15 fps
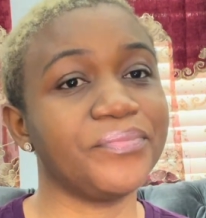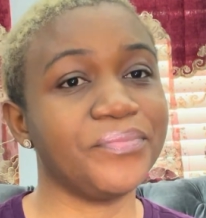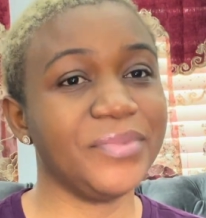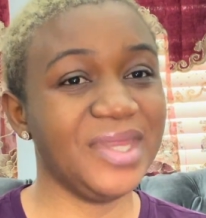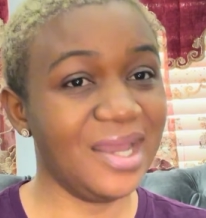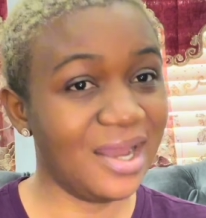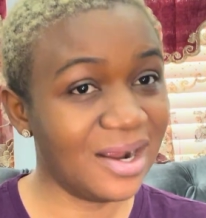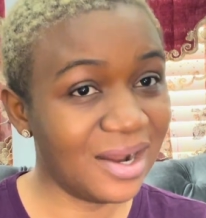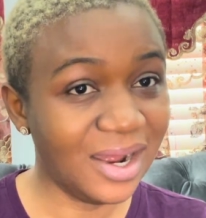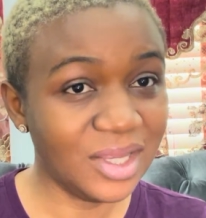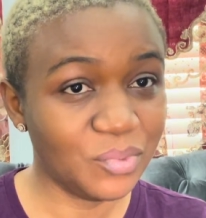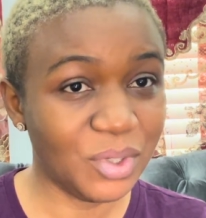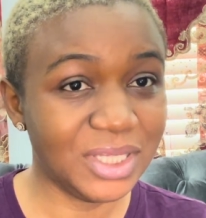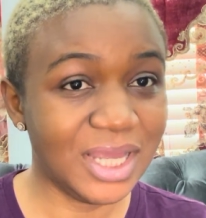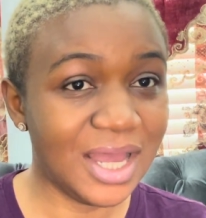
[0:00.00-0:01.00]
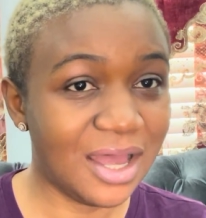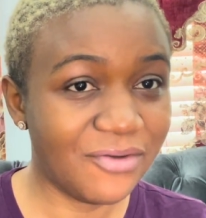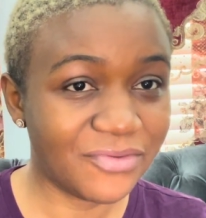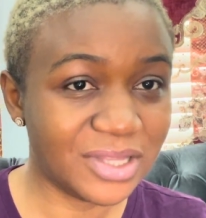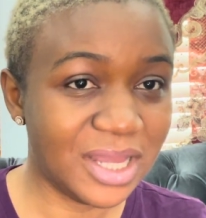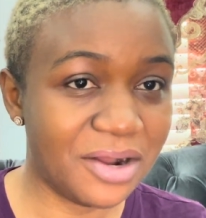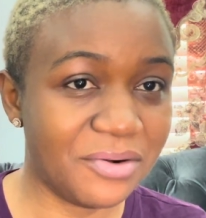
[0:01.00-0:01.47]
Target when they
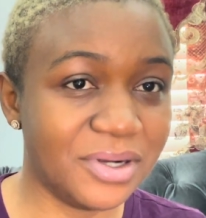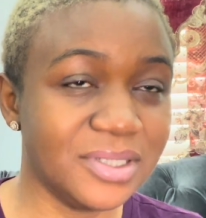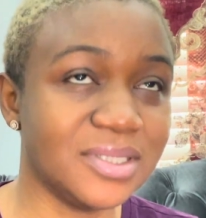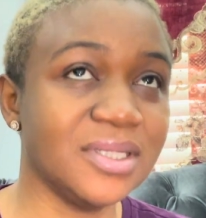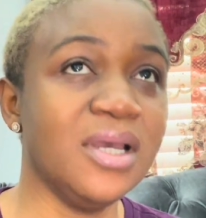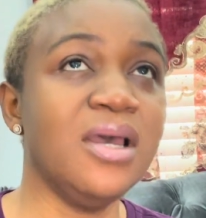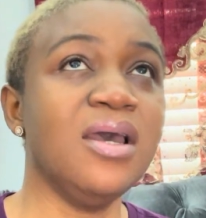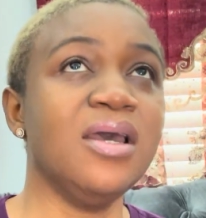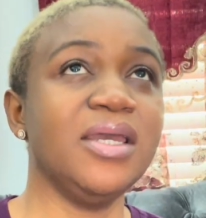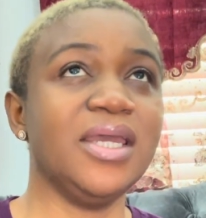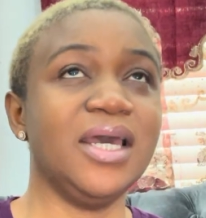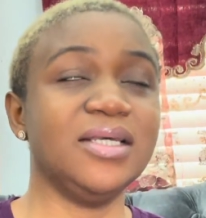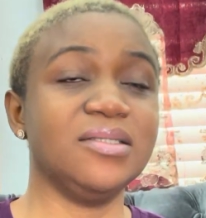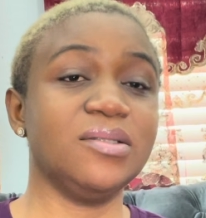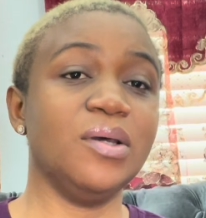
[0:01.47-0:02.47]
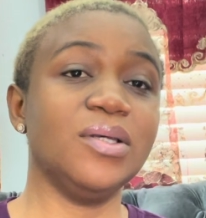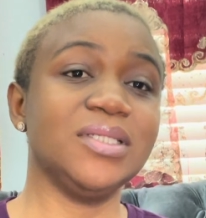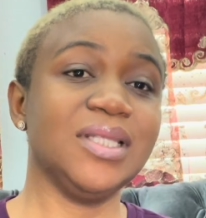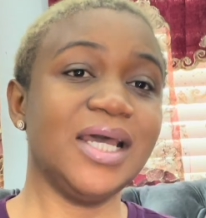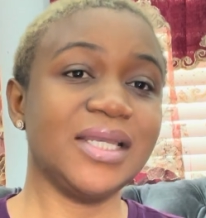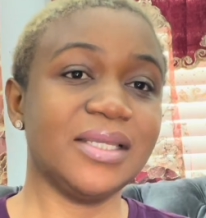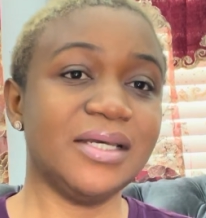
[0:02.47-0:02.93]
have clearance. Yeah, stores
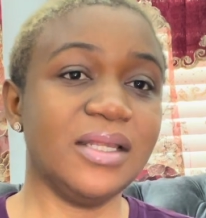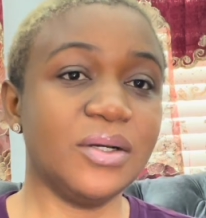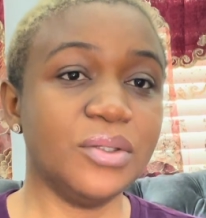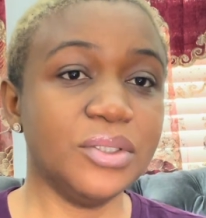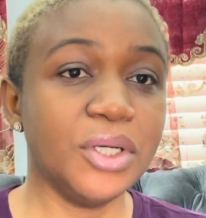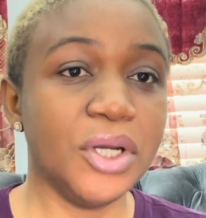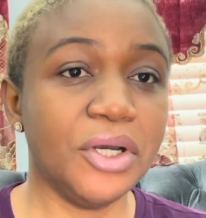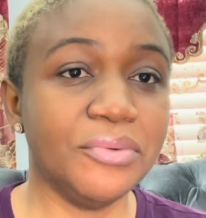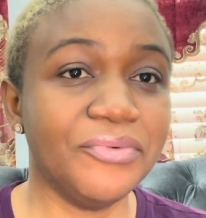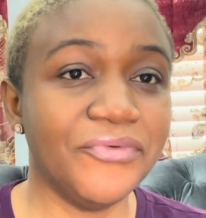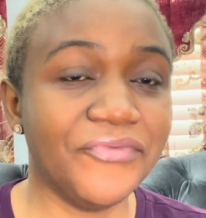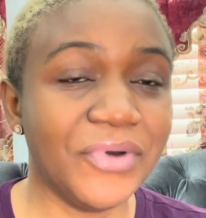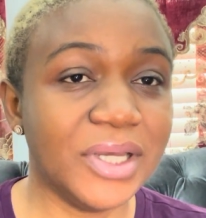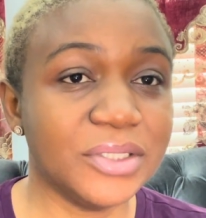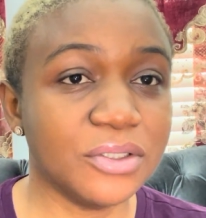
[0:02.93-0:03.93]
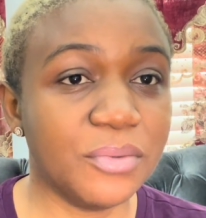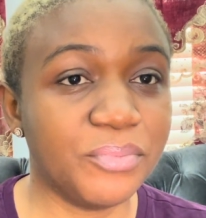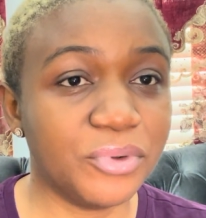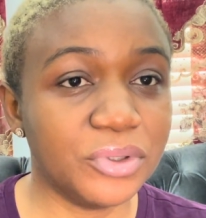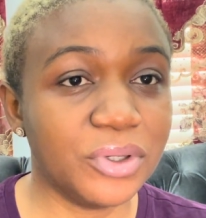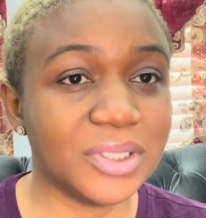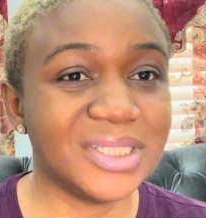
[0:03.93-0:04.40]
like that are going to help you find some
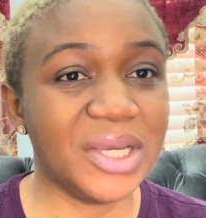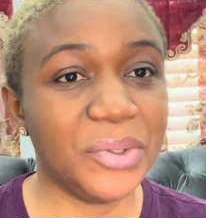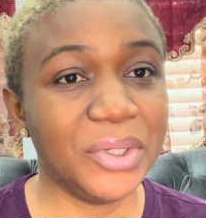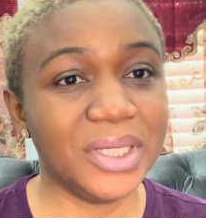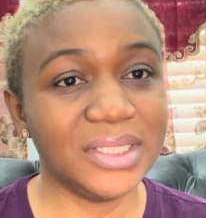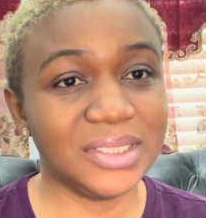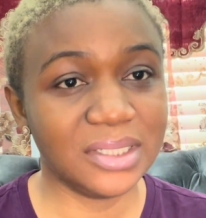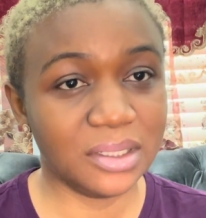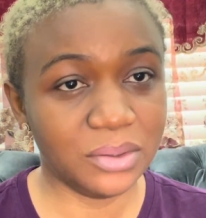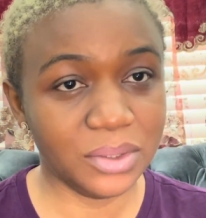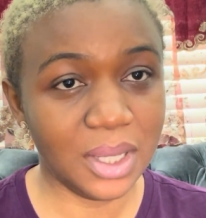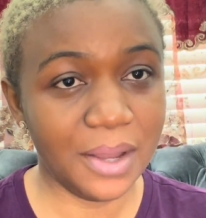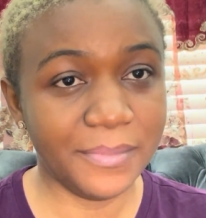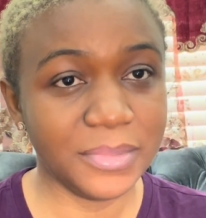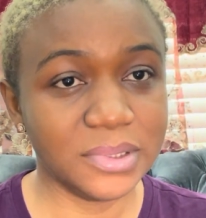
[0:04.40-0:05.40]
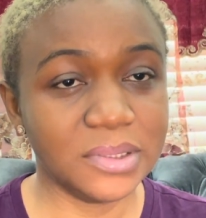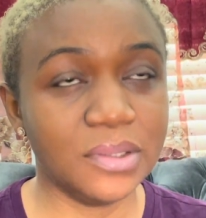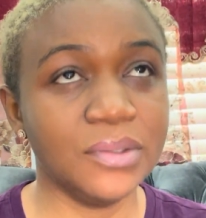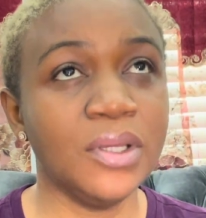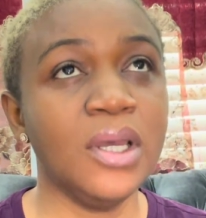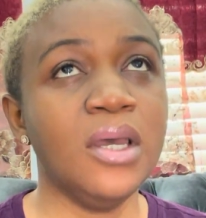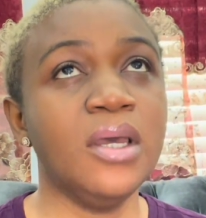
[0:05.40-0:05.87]
products that you can sell on
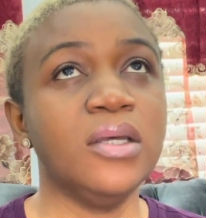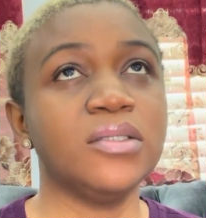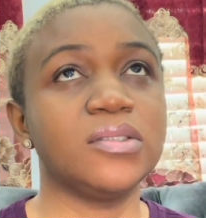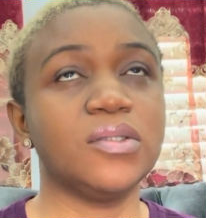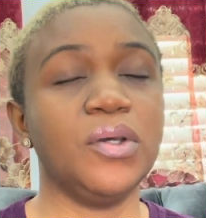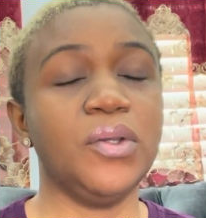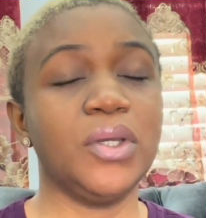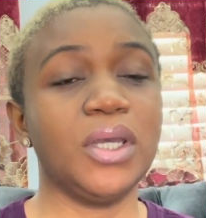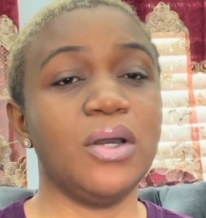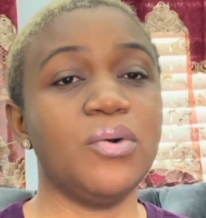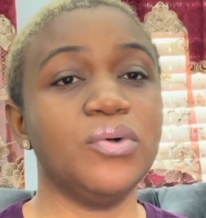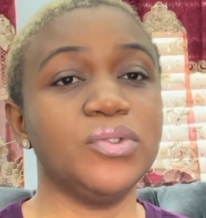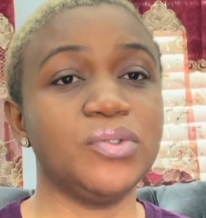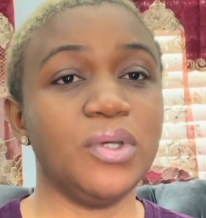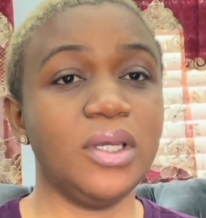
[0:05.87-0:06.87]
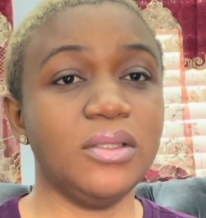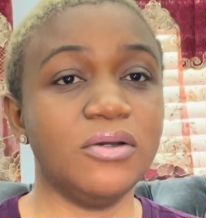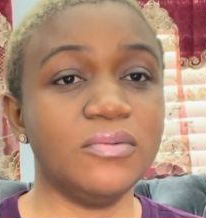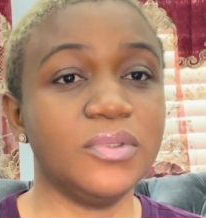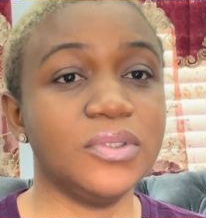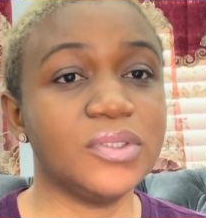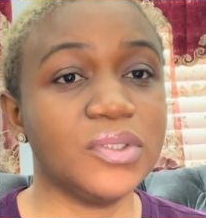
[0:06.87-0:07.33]
Amazon. So you can go to any
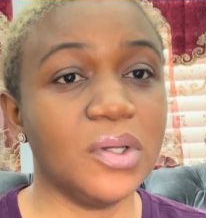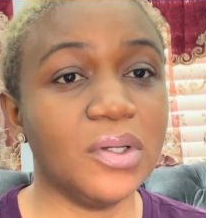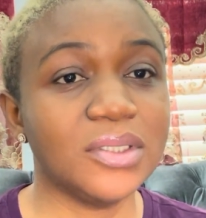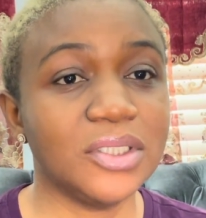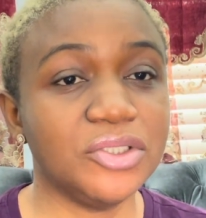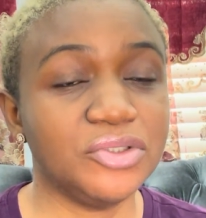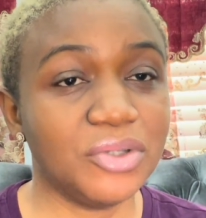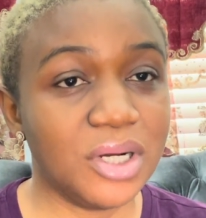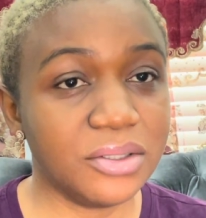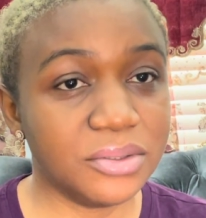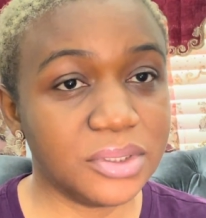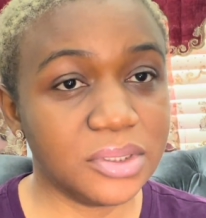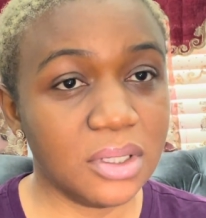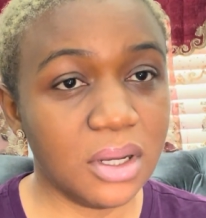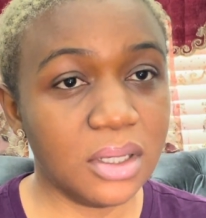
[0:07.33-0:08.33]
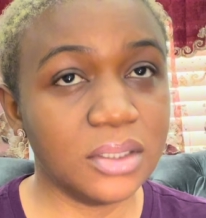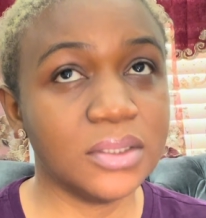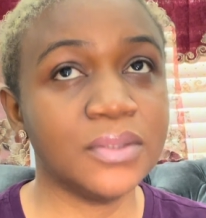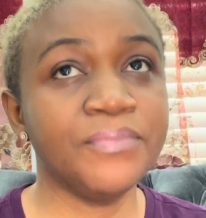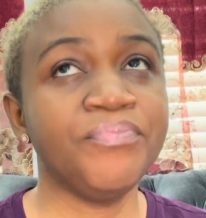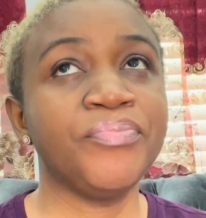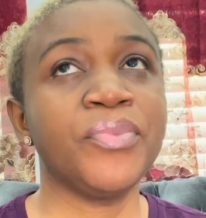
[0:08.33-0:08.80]
of those stores and try to source.